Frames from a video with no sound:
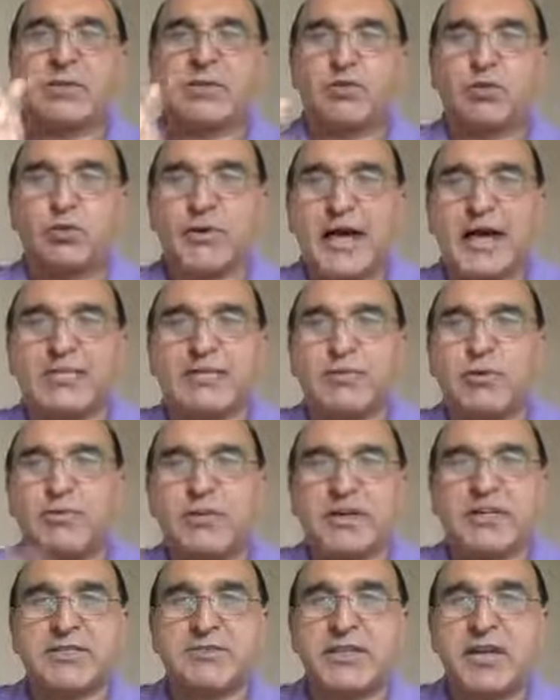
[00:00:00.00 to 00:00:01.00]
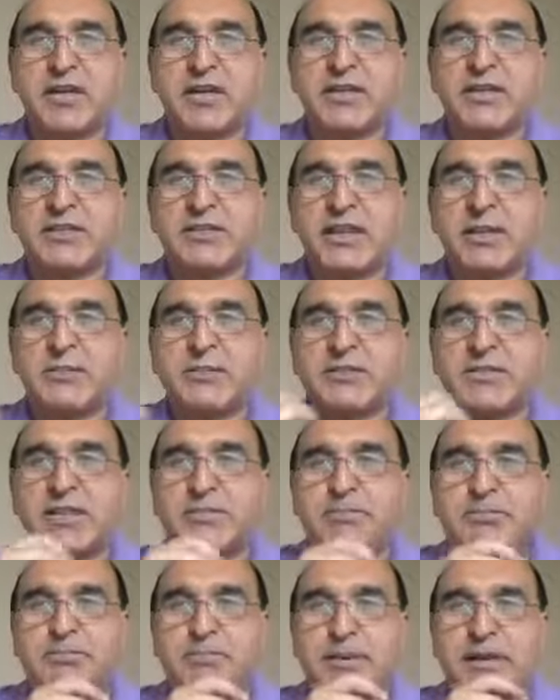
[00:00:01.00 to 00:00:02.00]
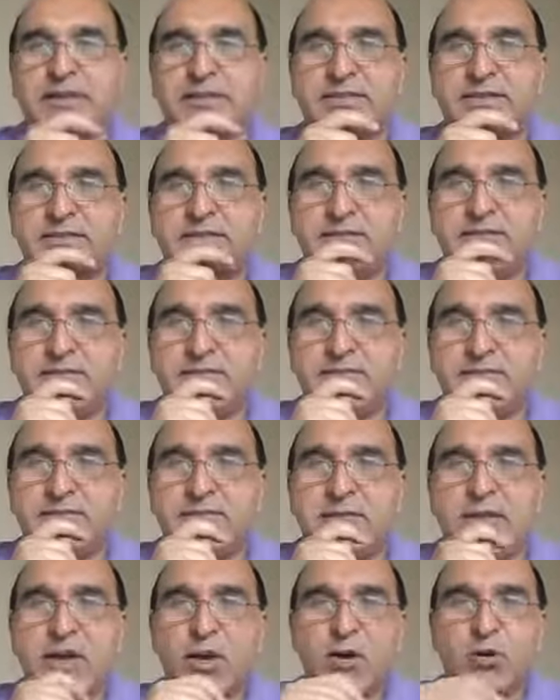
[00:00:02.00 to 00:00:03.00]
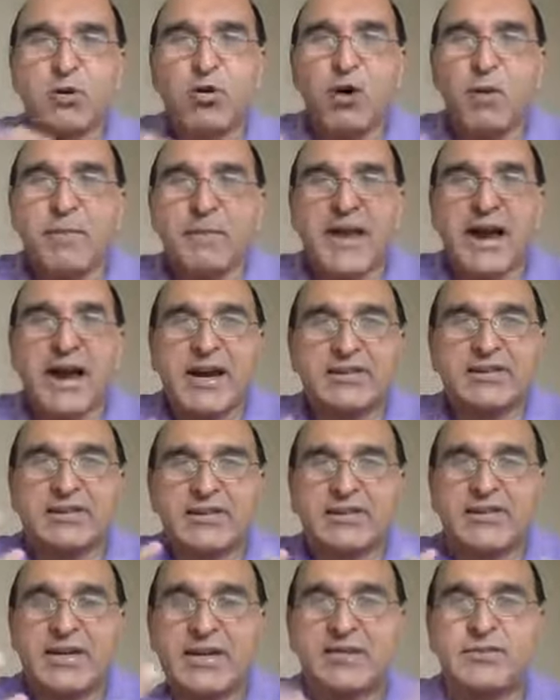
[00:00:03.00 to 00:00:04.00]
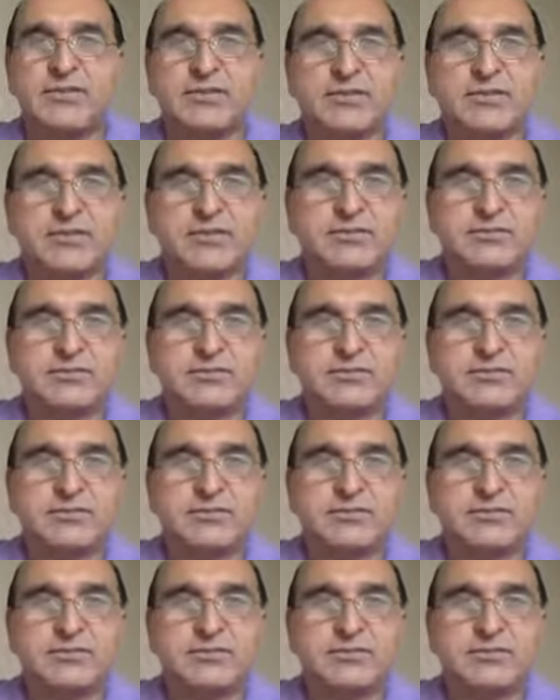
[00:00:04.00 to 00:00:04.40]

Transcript: Don't ask me where is Kitabistan printed. Go beyond this stage.